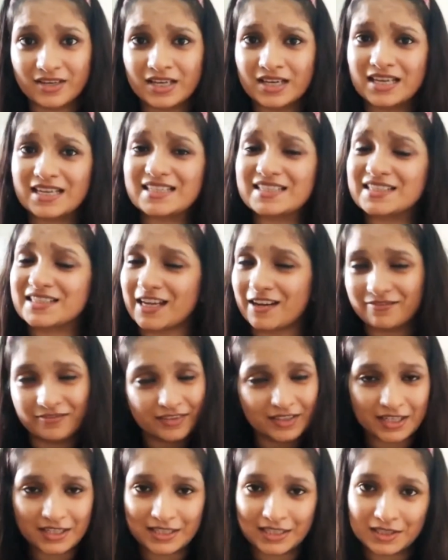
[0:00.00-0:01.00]
is
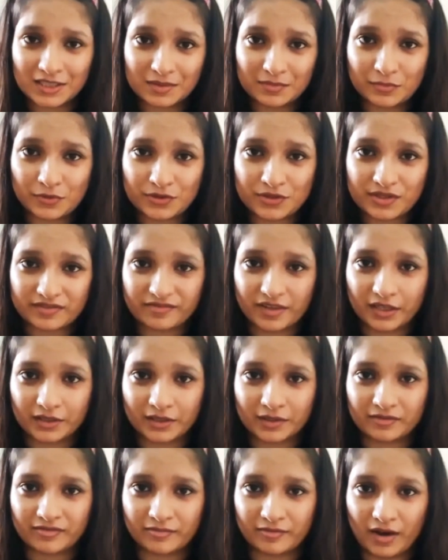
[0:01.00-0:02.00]
definitely the most
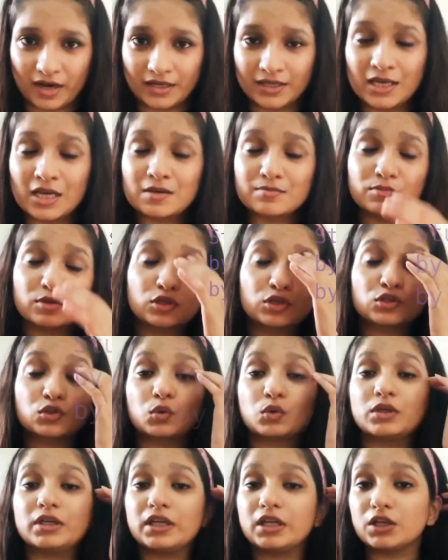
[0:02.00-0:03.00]
effective one because
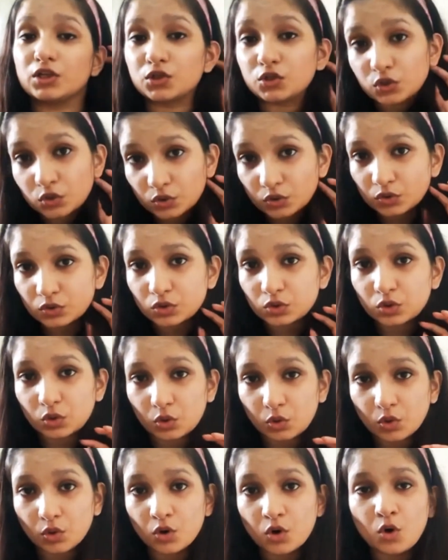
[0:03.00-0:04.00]
only you
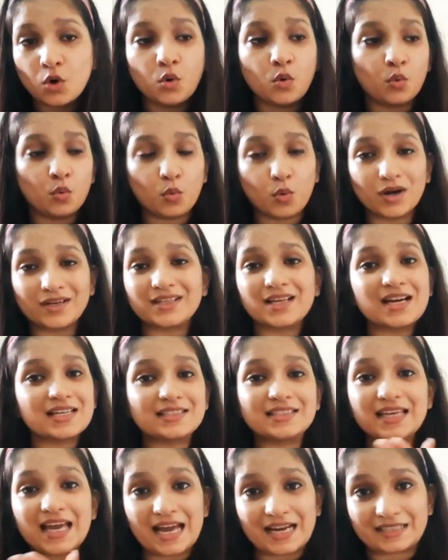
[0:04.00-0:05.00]
know what are
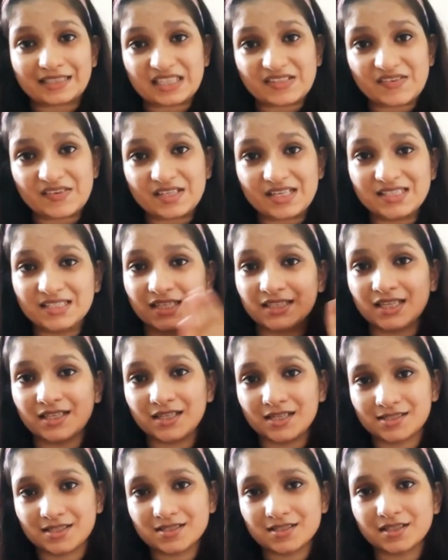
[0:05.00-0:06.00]
the activities that are
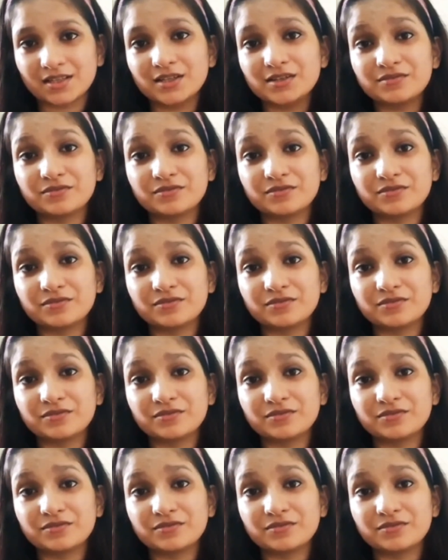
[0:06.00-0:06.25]
necessary